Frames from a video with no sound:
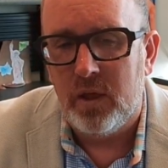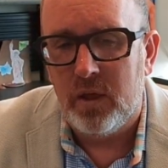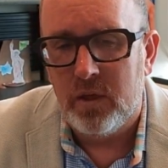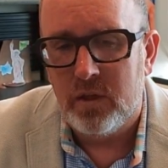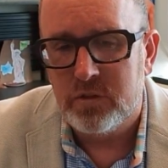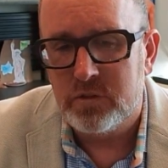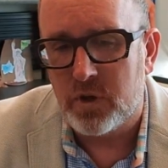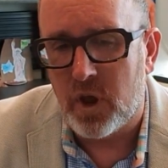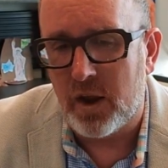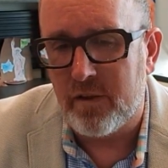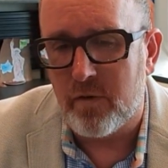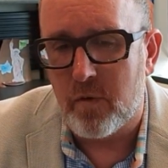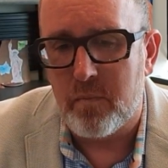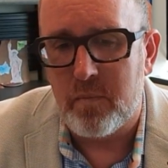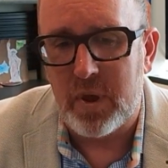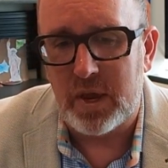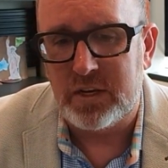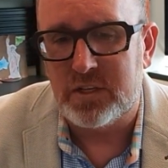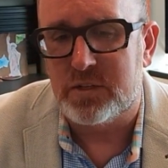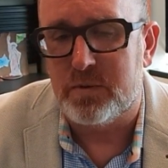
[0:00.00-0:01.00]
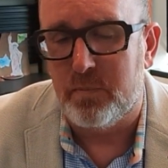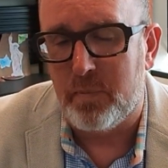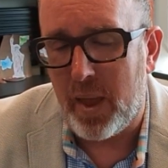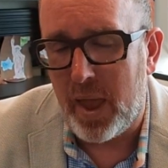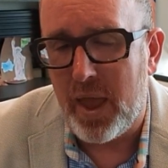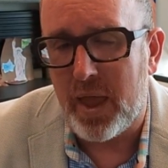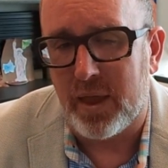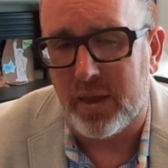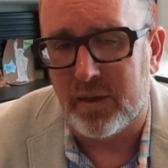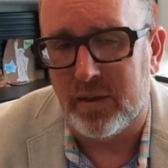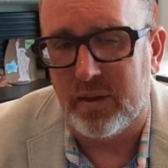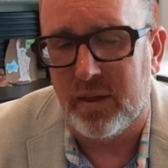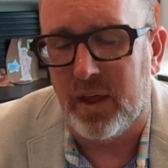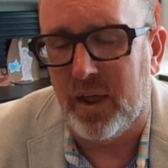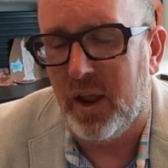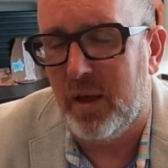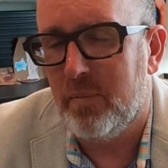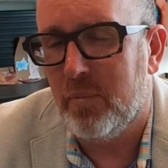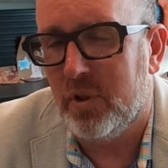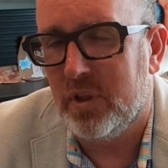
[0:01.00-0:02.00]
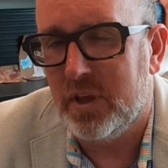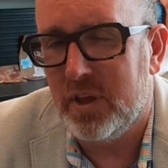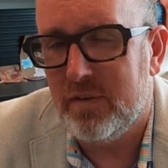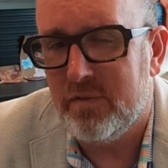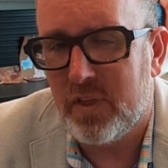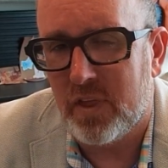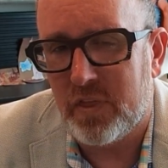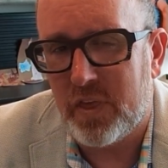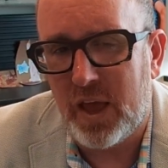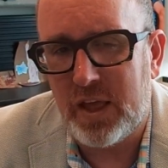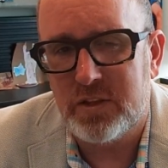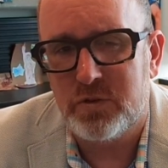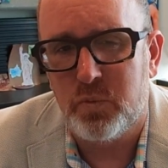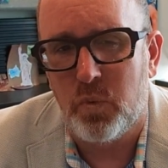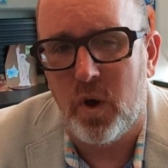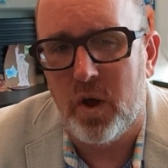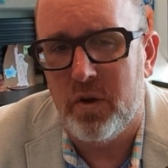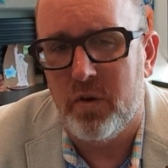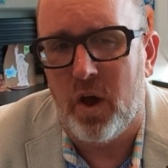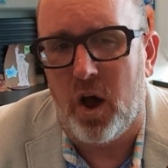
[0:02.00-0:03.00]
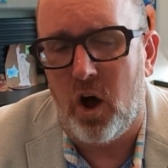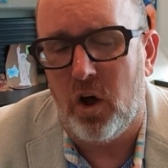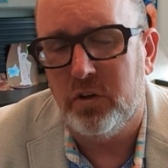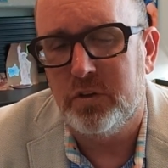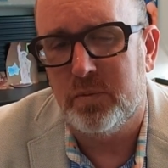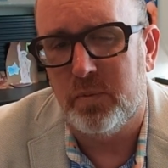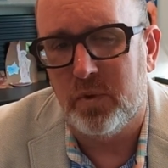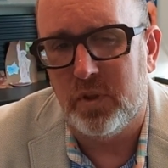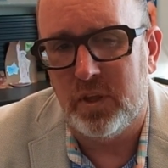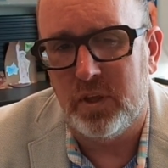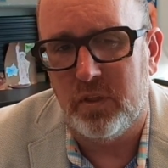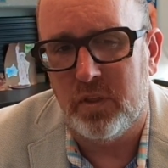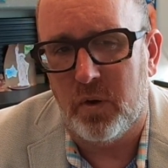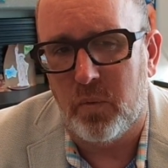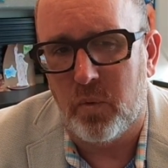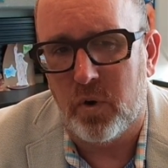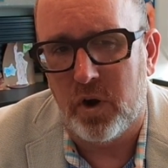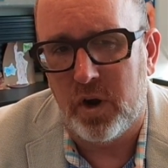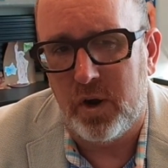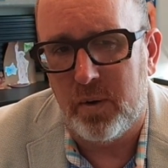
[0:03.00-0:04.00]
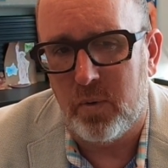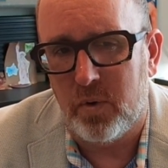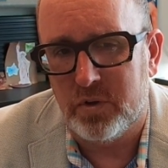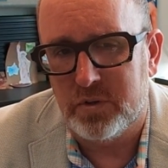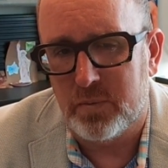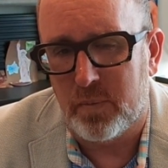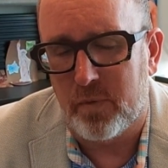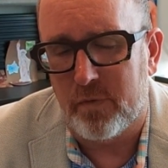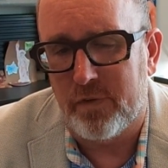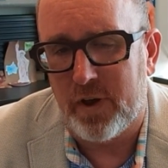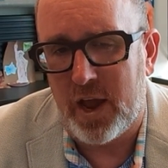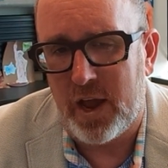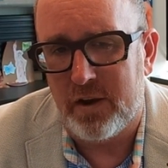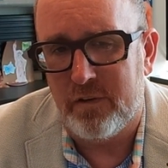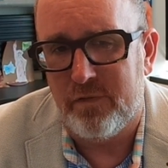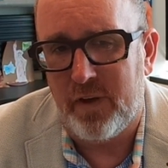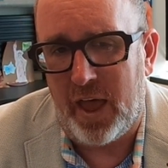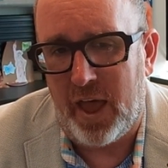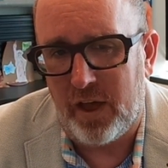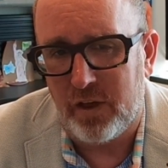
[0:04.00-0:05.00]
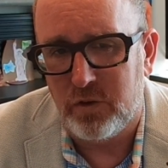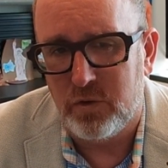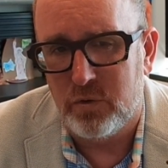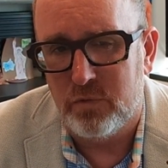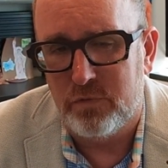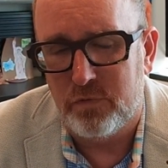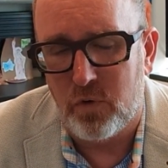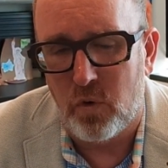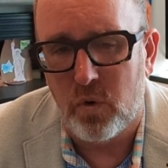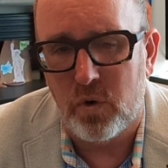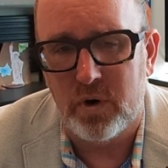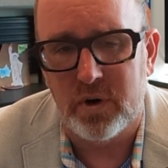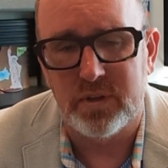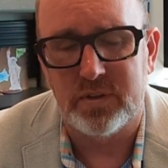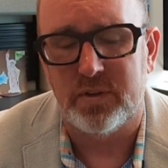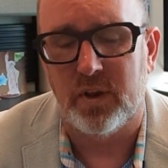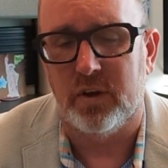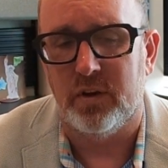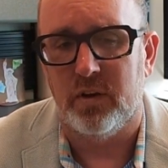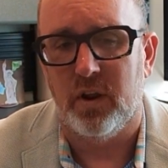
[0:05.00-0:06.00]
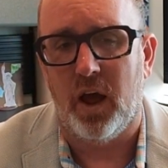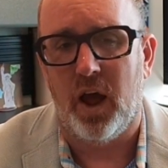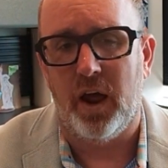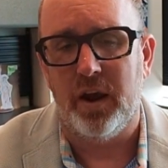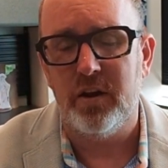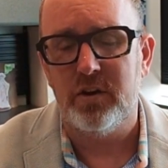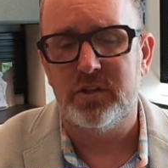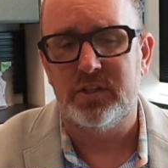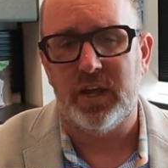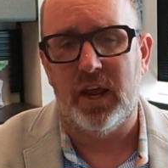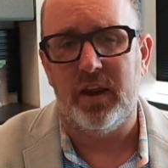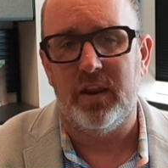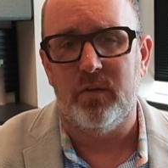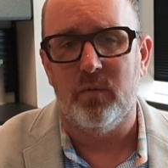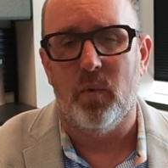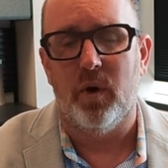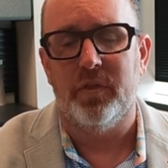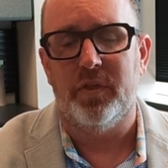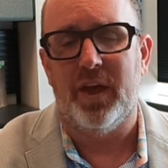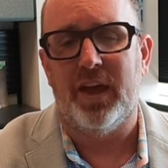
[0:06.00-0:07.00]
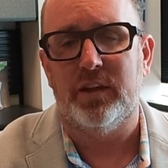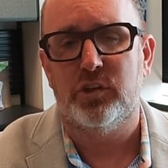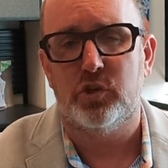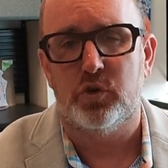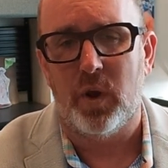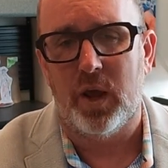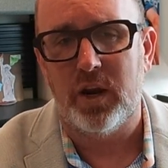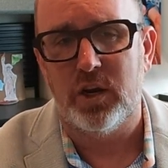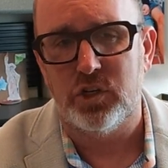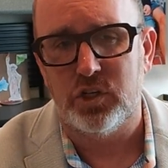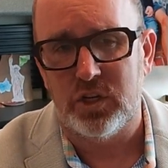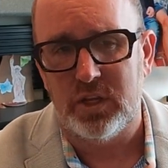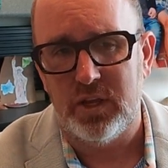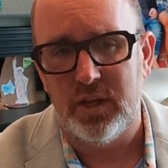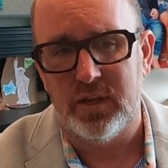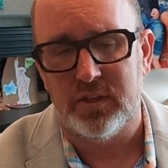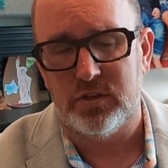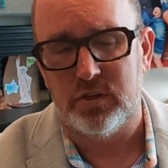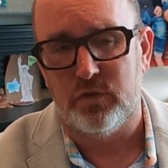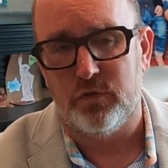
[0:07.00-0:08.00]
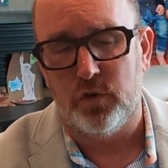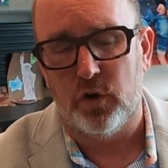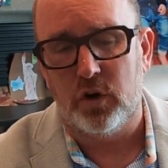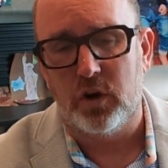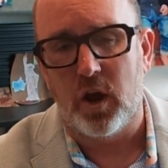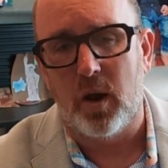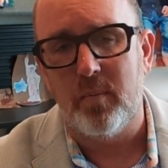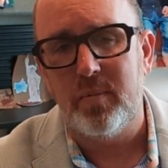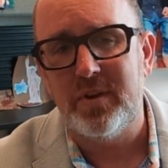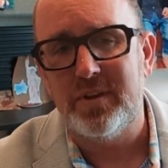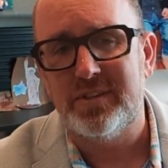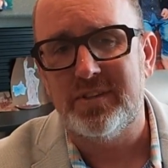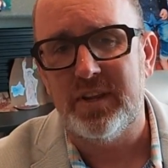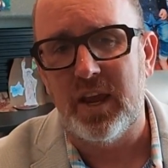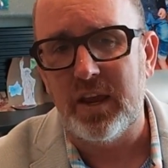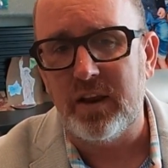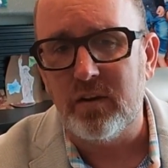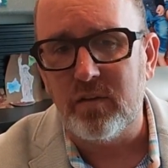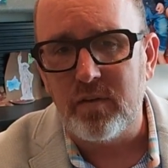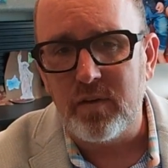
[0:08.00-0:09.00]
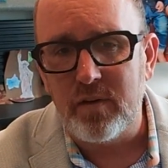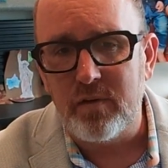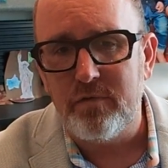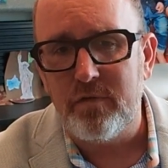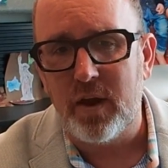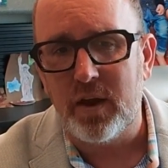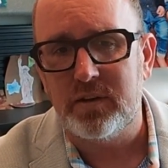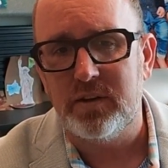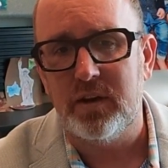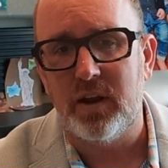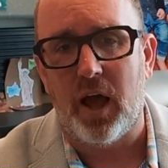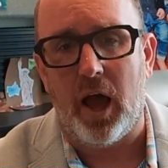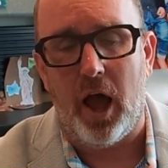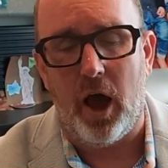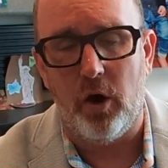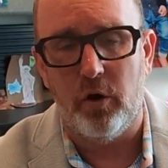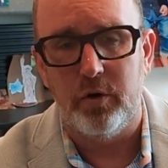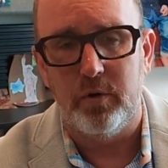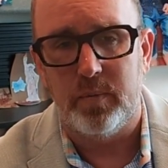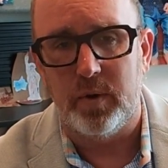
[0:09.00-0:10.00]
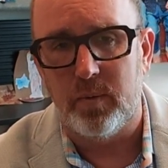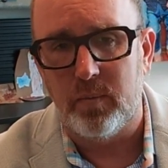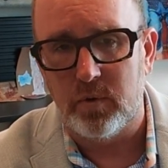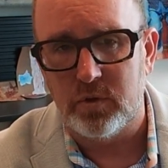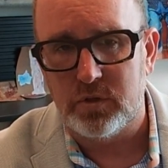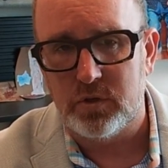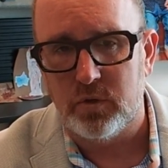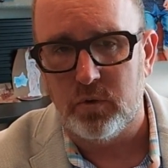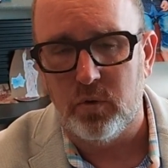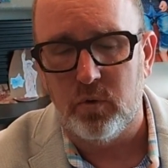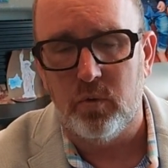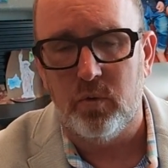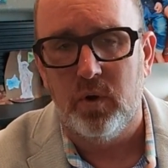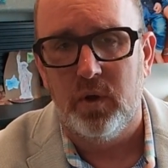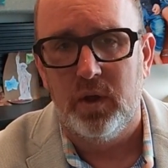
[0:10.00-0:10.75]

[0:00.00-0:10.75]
It's kind of a mixed bag, and I believe that that's what ultimately that we're able to provide value for, is that understanding what that strategy is. If your company is negatively affected, how to be able to